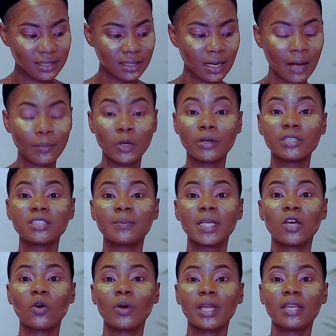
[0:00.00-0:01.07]
thing I'm going to be
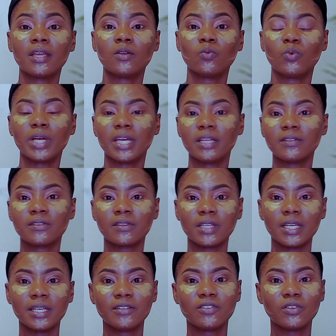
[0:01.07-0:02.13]
going in with
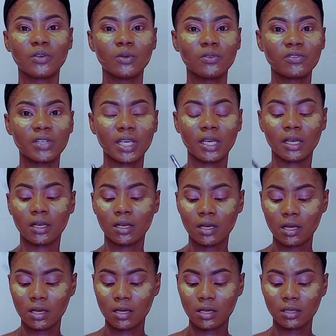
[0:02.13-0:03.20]
is using
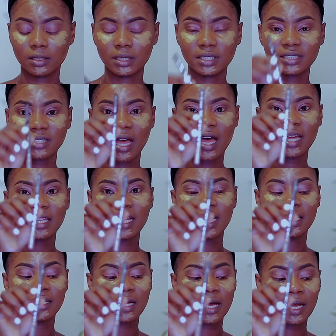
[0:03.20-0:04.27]
this
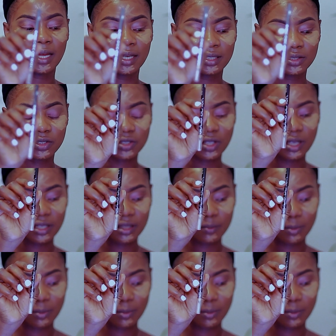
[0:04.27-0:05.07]
eyeliner in solid